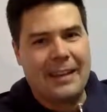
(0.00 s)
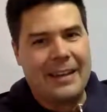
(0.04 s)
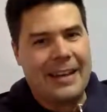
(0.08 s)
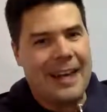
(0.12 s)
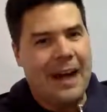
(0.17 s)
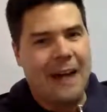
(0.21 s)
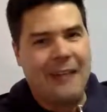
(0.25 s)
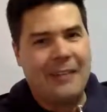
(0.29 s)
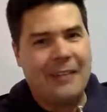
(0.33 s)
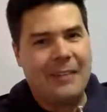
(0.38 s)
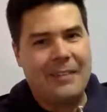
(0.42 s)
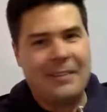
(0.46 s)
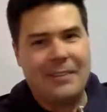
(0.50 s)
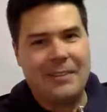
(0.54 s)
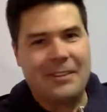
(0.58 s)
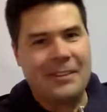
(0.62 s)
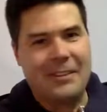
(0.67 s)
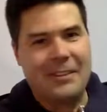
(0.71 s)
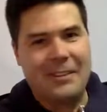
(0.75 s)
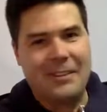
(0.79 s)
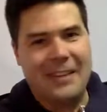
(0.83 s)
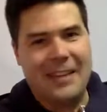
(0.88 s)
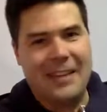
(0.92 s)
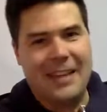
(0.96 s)
And I'll never
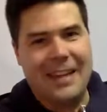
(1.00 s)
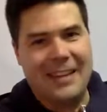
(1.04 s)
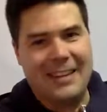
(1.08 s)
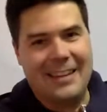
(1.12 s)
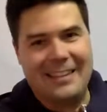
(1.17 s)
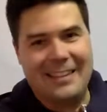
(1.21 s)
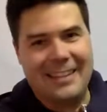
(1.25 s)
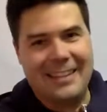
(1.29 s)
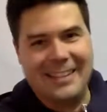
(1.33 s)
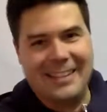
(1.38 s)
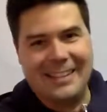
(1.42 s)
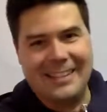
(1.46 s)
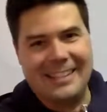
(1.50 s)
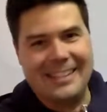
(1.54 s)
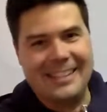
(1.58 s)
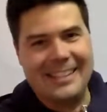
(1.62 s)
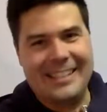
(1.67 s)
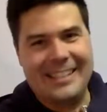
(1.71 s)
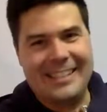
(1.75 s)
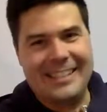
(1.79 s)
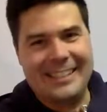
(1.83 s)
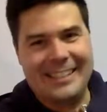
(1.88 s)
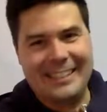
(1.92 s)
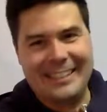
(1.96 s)
go in that direction
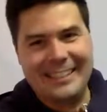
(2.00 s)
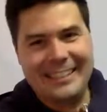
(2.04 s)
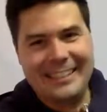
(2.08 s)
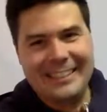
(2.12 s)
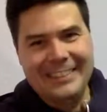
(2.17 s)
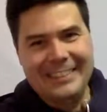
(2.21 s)
either.